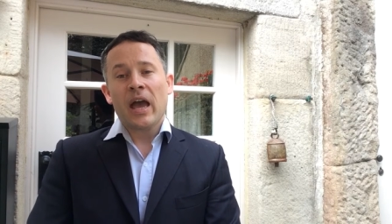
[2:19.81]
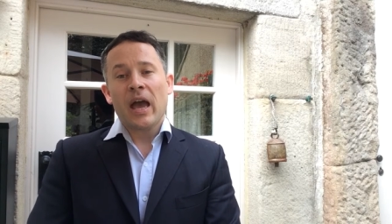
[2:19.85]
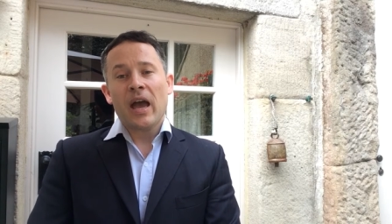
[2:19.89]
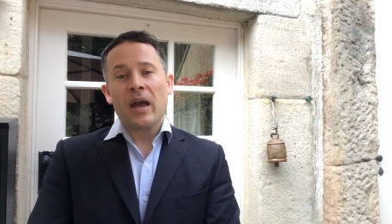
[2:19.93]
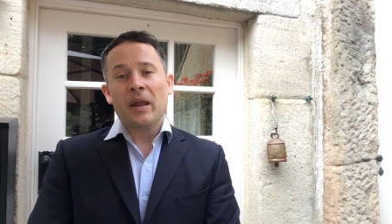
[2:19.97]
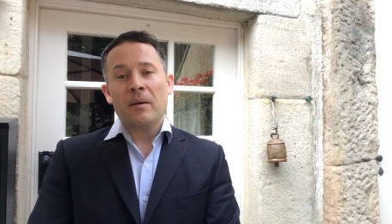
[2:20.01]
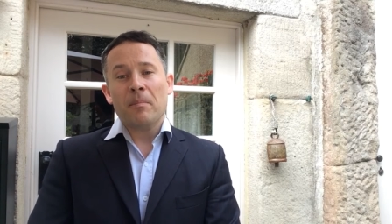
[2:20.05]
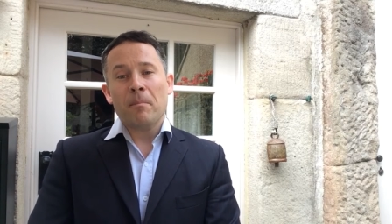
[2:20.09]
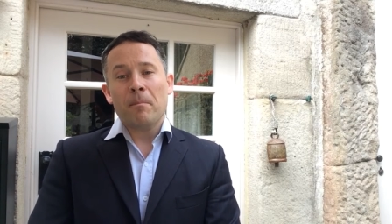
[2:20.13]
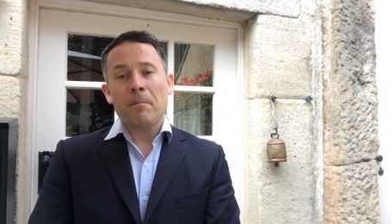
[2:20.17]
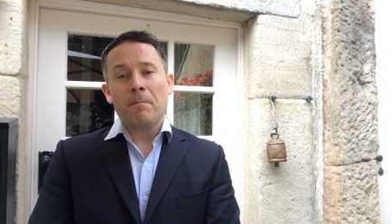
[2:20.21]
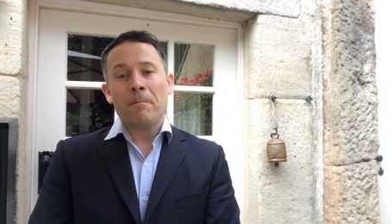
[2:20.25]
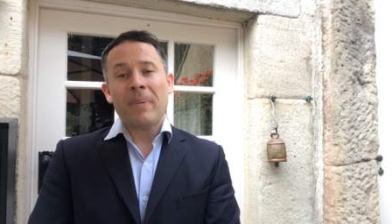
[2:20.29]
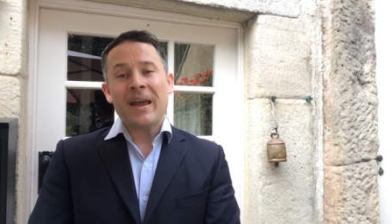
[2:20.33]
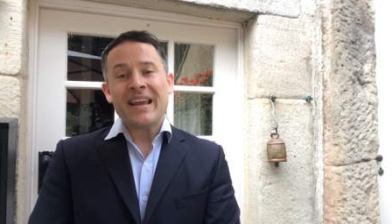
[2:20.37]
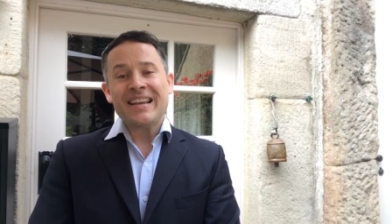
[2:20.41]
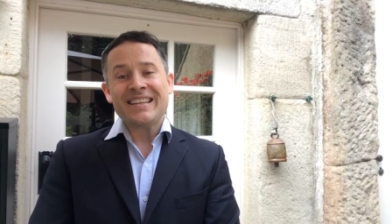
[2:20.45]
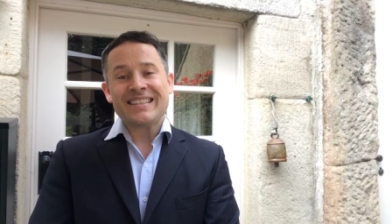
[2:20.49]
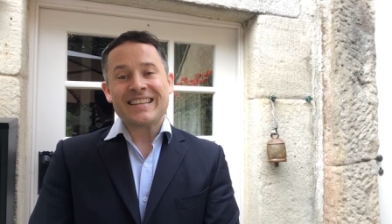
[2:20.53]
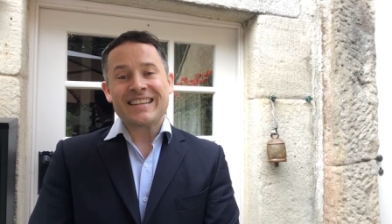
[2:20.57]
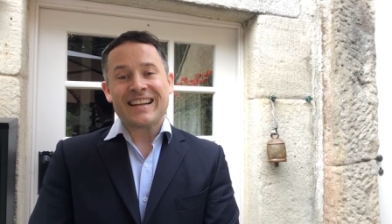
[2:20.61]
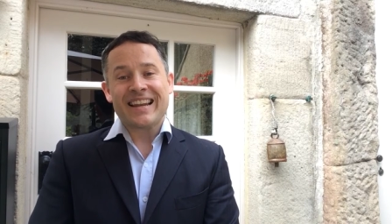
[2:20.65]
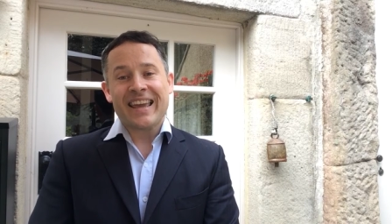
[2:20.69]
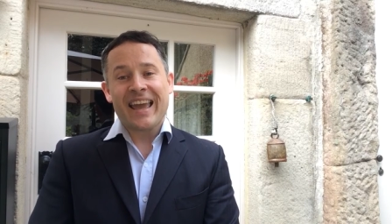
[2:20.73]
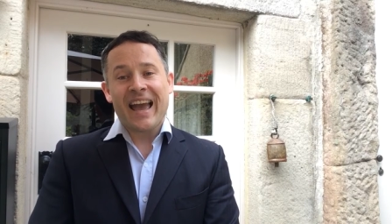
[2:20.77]
and
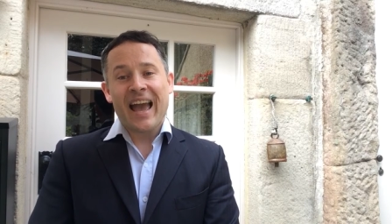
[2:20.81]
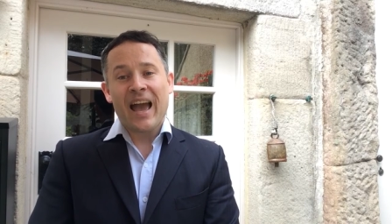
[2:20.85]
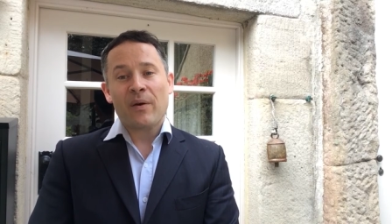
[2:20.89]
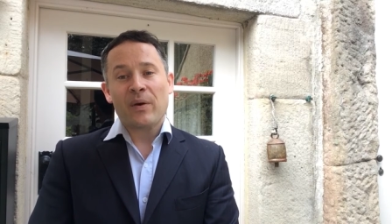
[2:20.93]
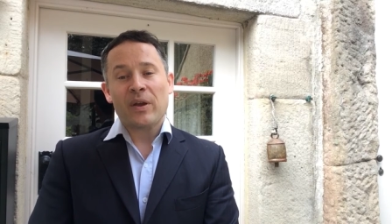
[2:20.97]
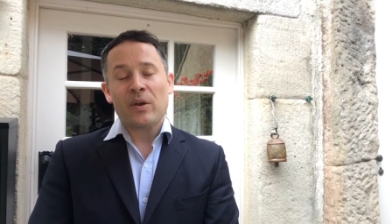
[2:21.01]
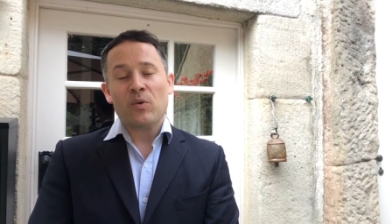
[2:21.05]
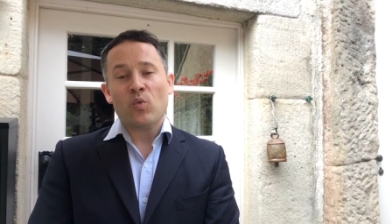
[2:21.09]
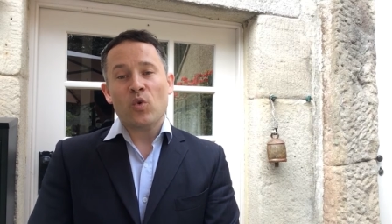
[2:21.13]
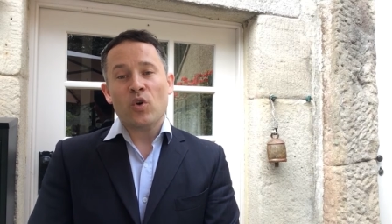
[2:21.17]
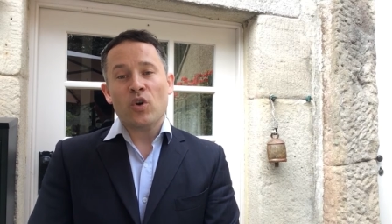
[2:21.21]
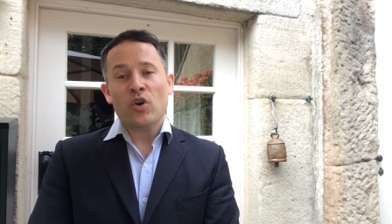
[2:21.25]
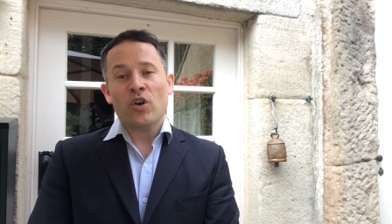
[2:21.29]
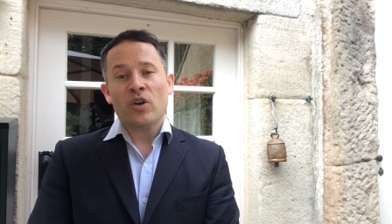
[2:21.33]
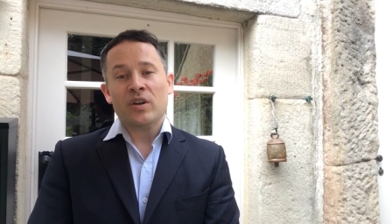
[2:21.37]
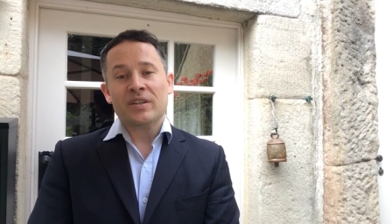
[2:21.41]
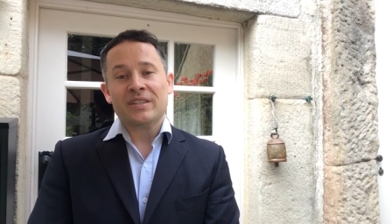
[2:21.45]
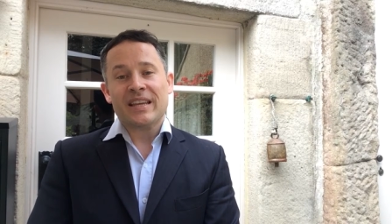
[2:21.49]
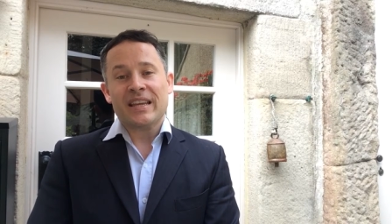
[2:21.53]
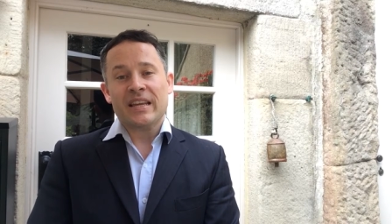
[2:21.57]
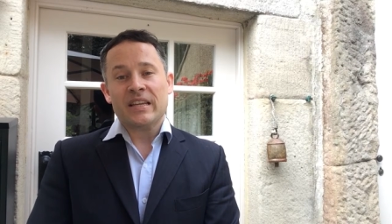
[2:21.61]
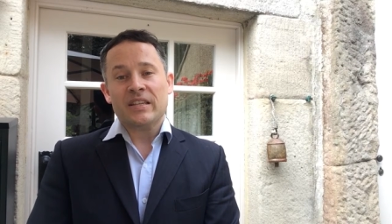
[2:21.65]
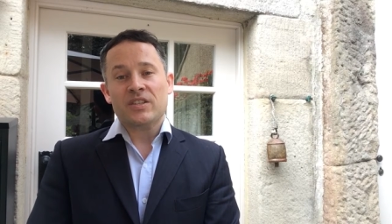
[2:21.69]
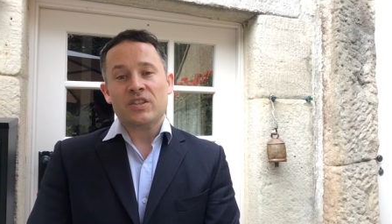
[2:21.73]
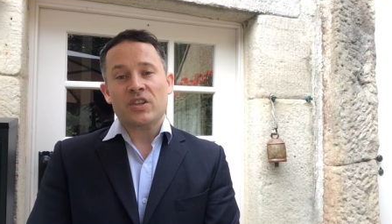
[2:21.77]
basically how it works
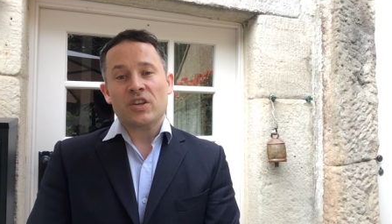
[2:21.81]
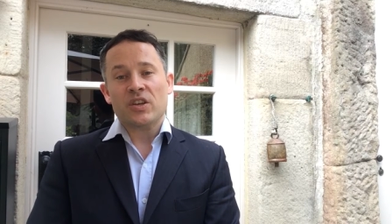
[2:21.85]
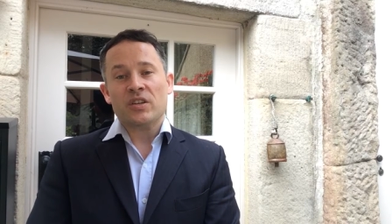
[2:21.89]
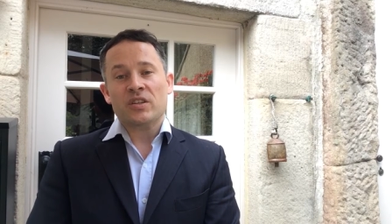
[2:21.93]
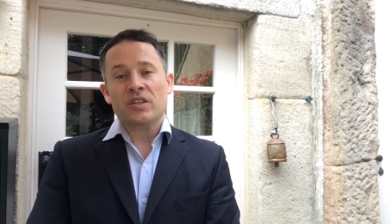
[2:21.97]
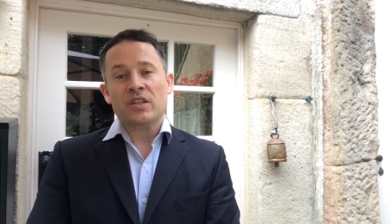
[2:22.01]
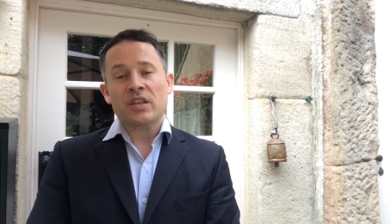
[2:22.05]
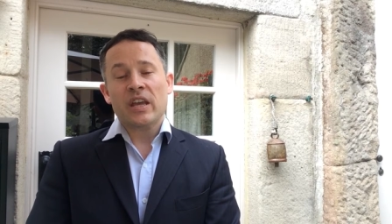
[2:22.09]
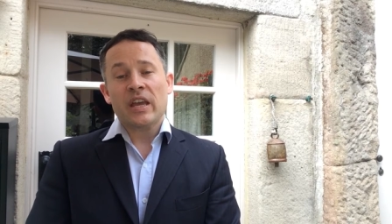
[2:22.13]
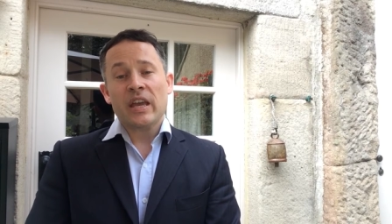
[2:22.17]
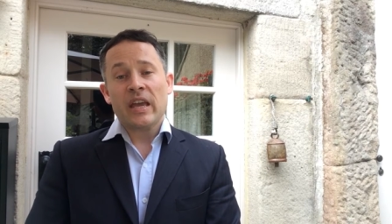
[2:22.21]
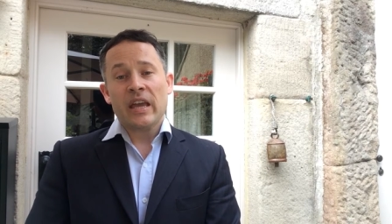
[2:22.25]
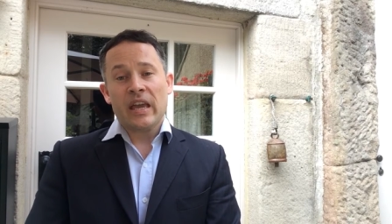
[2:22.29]
is that